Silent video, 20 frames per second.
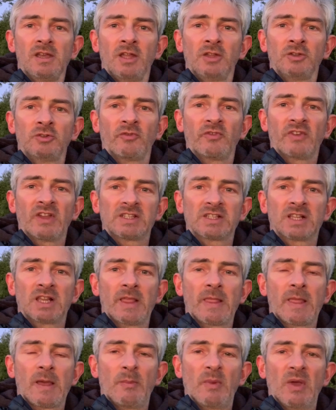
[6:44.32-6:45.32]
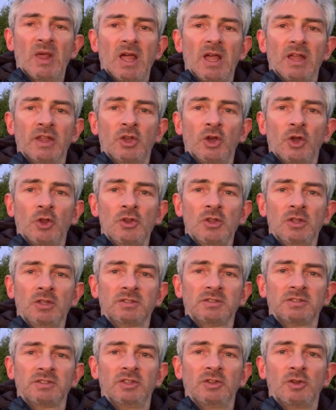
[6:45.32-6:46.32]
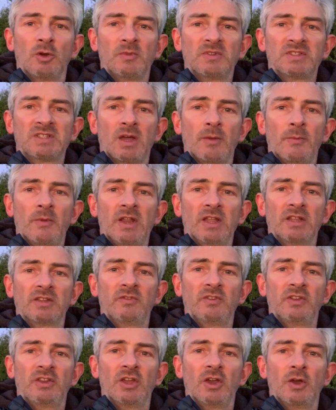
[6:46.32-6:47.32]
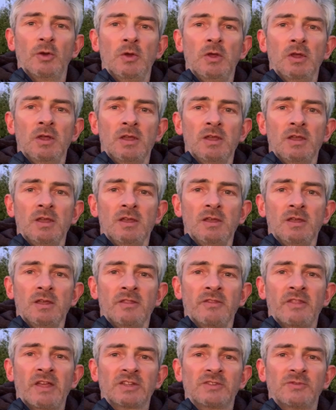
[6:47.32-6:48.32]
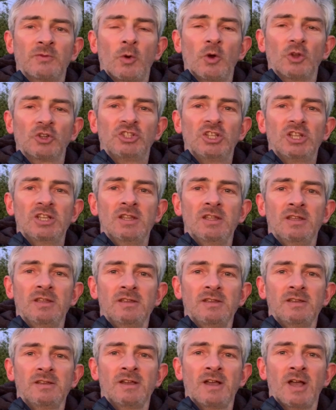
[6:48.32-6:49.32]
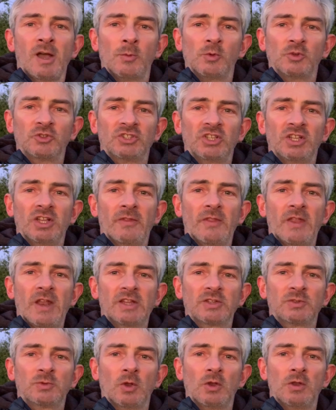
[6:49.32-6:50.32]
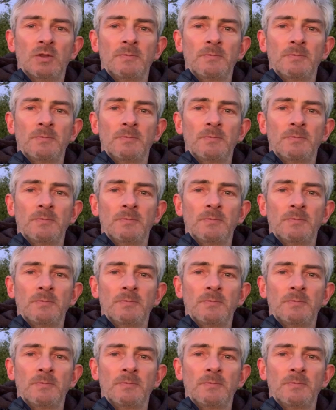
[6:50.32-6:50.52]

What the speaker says: Don't forget to click that bell icon so you don't miss out on my next video. Thanks for watching, and we'll see you on the next one.